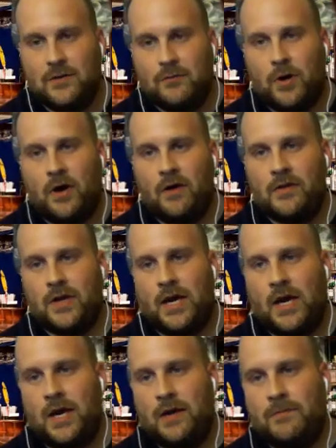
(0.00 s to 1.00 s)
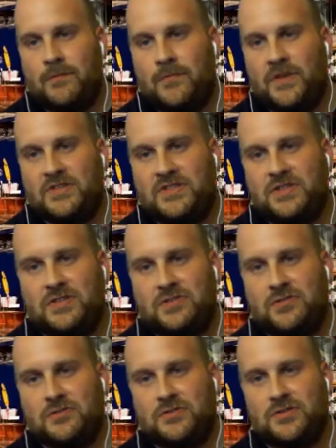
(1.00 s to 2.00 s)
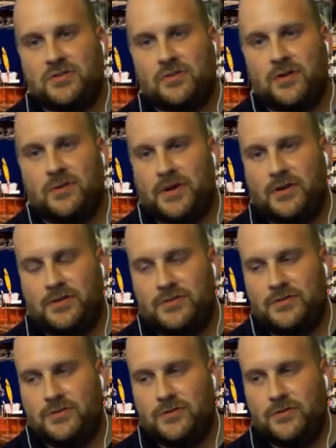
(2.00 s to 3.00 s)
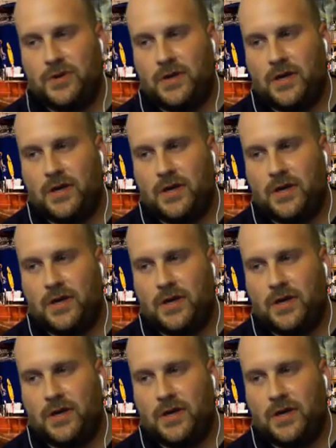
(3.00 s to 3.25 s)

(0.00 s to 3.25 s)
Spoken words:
Well, this is a true story about YouTube.